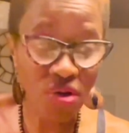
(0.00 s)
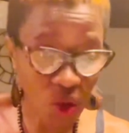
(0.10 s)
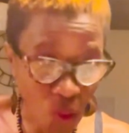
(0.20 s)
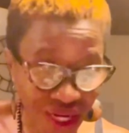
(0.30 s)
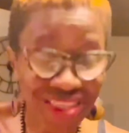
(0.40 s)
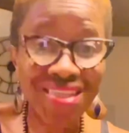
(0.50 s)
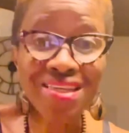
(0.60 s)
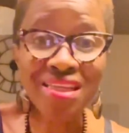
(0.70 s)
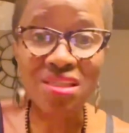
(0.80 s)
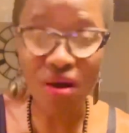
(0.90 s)
So I want it to
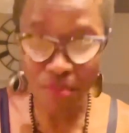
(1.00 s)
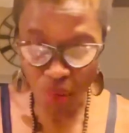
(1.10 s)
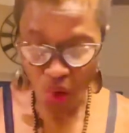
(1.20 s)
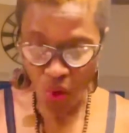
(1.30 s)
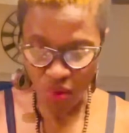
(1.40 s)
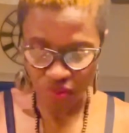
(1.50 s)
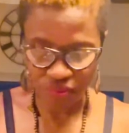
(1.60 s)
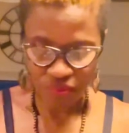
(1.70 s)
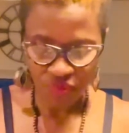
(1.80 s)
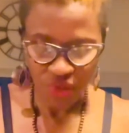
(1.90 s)
sit some more.
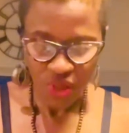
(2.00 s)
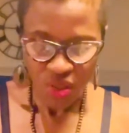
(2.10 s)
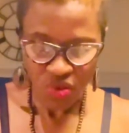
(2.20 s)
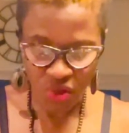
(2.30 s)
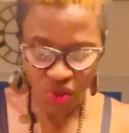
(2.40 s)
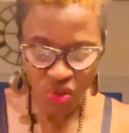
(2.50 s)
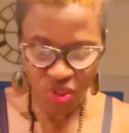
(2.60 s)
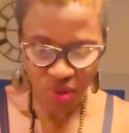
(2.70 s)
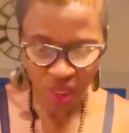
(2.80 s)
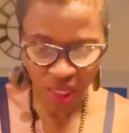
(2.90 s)
I'm gonna use
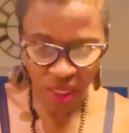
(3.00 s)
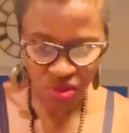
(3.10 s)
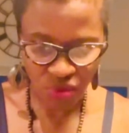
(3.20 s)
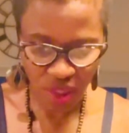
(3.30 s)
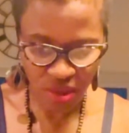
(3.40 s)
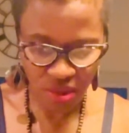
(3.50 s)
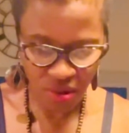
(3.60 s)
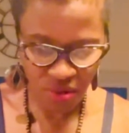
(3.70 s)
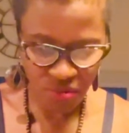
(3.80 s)
some eggs right now.